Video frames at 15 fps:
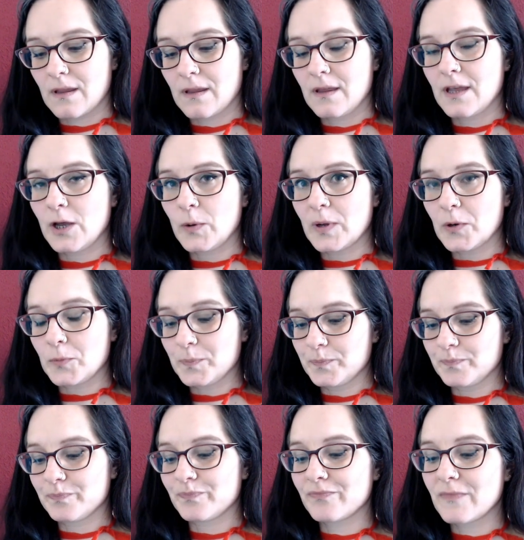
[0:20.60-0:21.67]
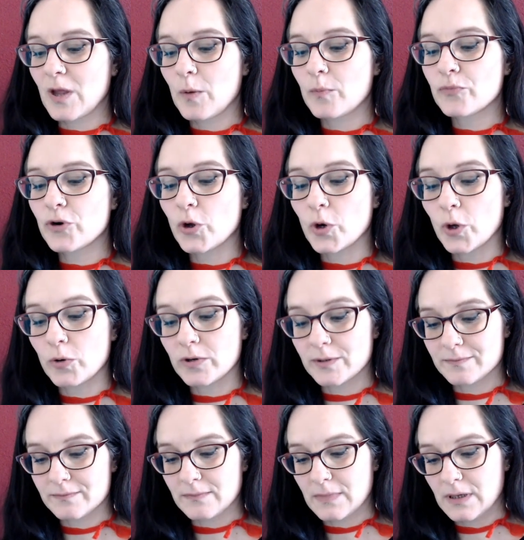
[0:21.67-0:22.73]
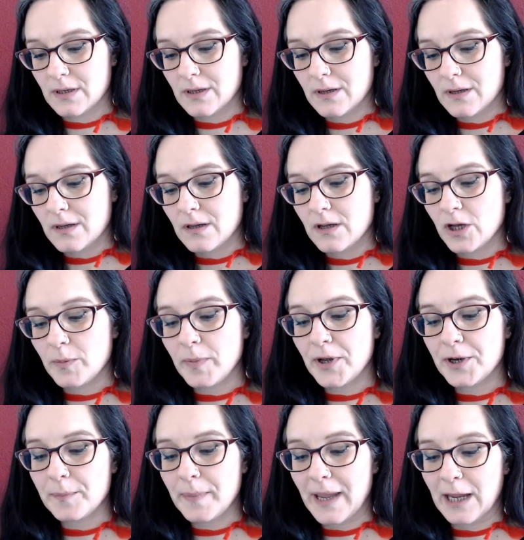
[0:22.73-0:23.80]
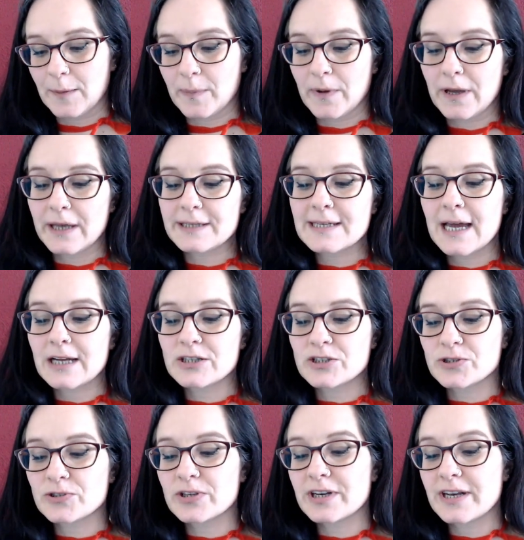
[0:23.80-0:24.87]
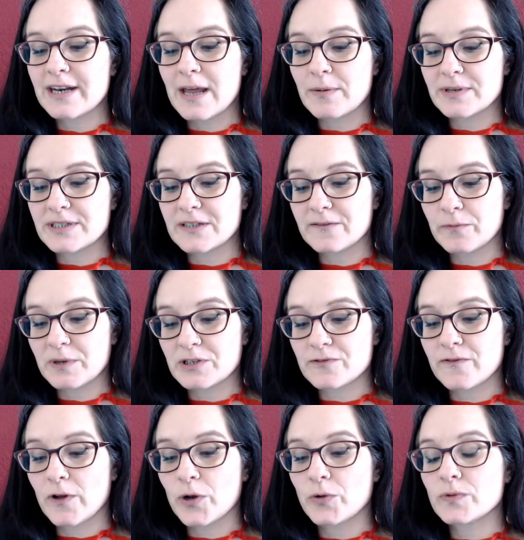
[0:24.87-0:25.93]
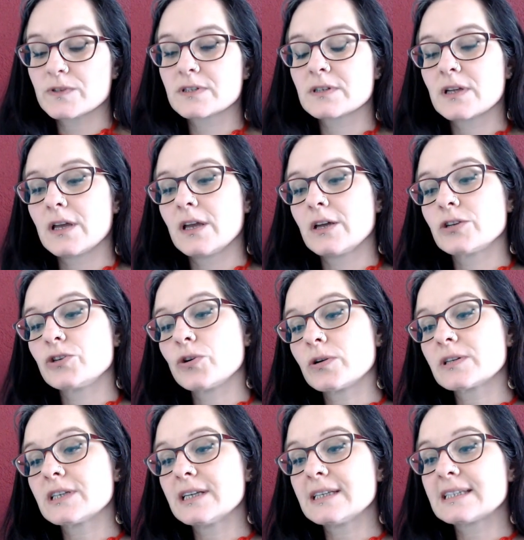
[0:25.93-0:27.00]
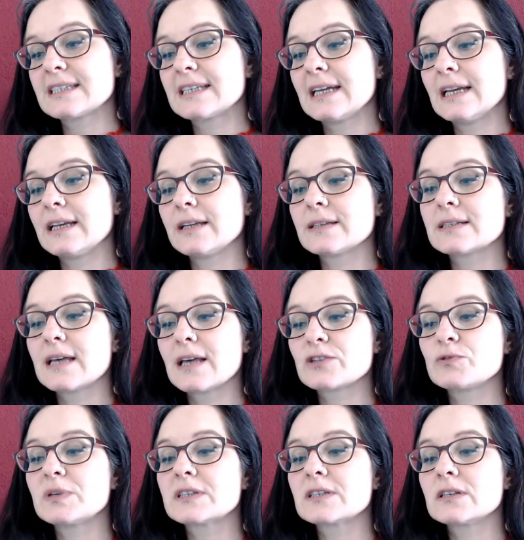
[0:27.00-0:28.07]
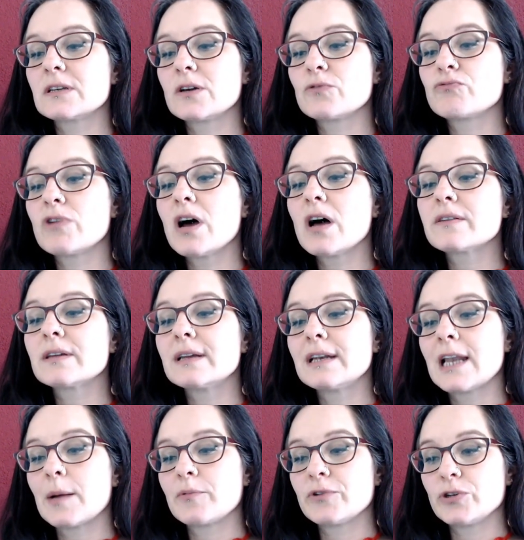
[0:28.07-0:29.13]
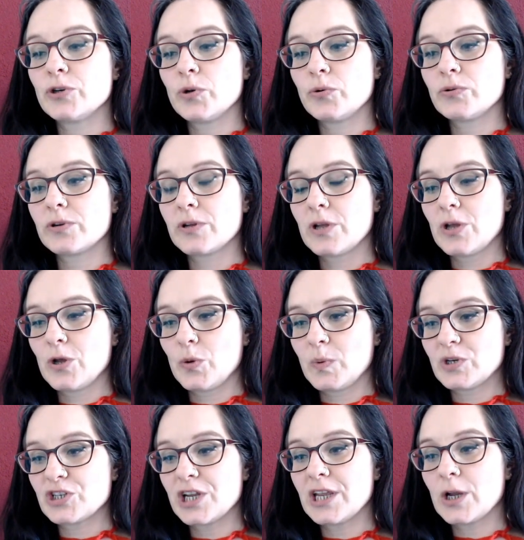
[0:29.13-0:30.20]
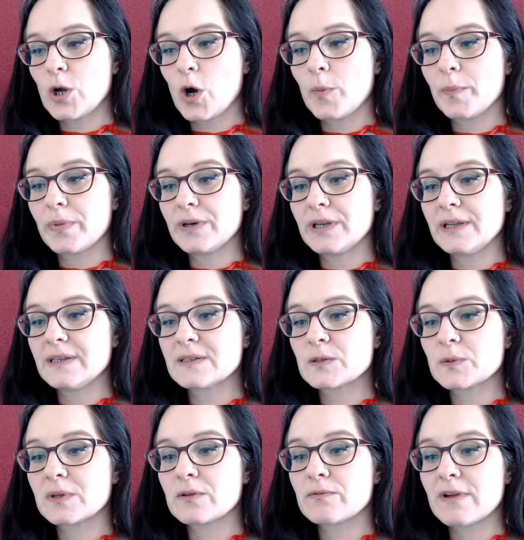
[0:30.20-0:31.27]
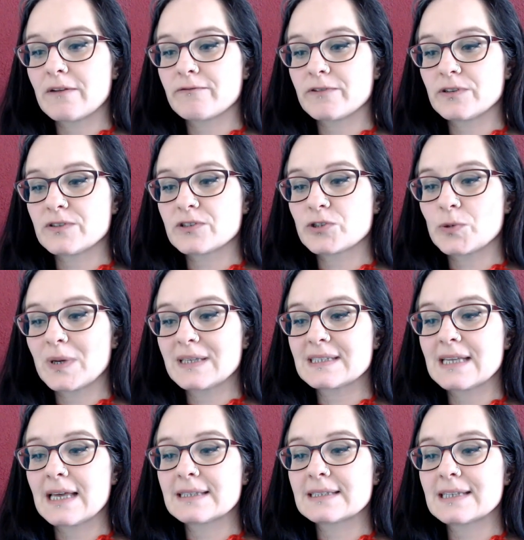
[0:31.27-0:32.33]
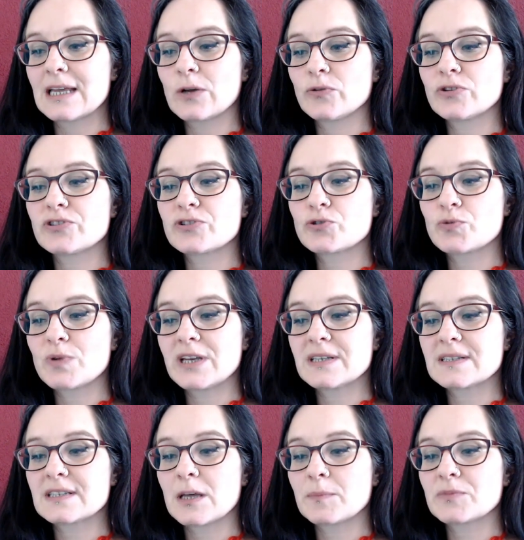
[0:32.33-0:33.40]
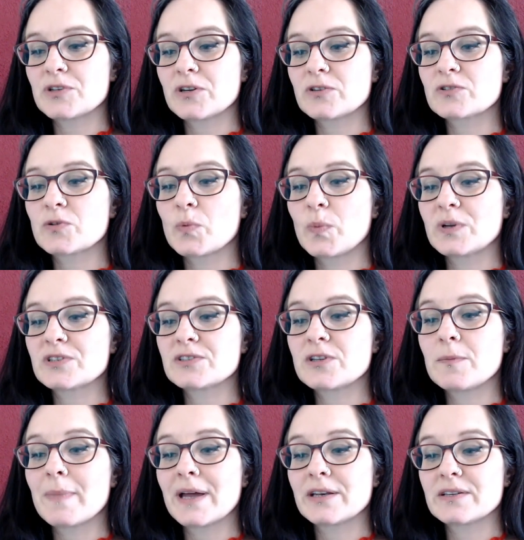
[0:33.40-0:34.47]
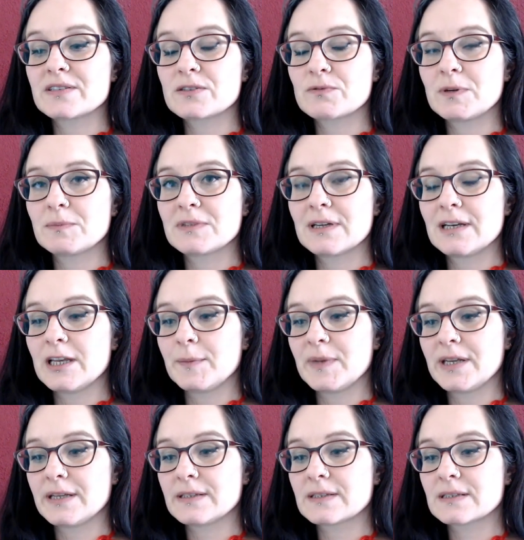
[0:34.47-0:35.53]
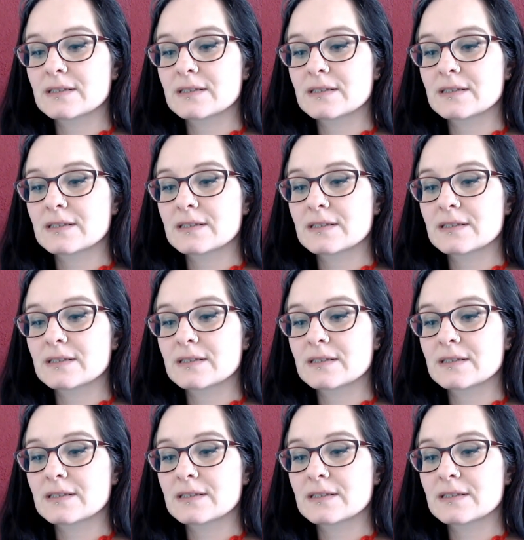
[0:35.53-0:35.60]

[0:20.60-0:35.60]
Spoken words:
Here we go. Prologue. Upon a paper attached to the narrative which follows, Dr. Heselius has written a rather elaborate note, which he accompanies with a reference to his essay on the strange subject which the manuscript eliminates.